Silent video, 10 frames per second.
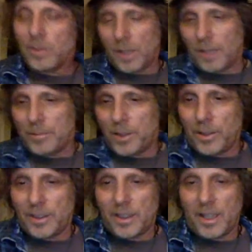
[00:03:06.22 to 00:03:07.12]
what I'm
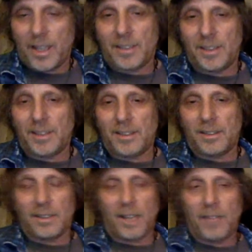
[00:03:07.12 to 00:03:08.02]
doing today,
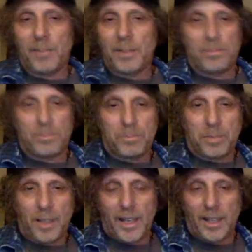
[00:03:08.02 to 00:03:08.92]
because I've been
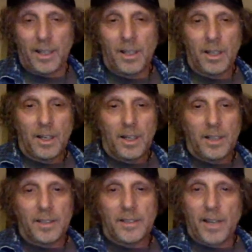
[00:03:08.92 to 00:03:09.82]
playing
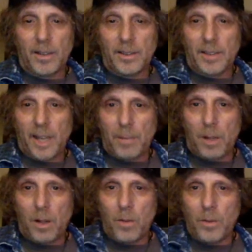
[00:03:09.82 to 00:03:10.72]
the Terra stamp
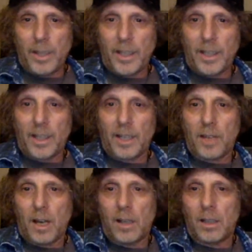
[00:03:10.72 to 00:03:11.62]
all week and I've
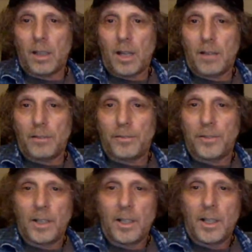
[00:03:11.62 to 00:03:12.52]
got a lot of
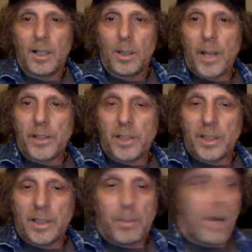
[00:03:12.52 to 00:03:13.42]

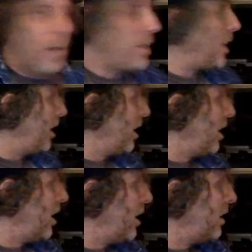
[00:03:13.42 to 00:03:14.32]
questions about it.
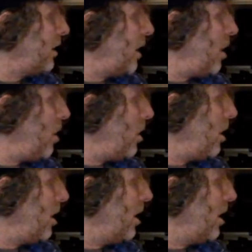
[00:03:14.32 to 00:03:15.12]
So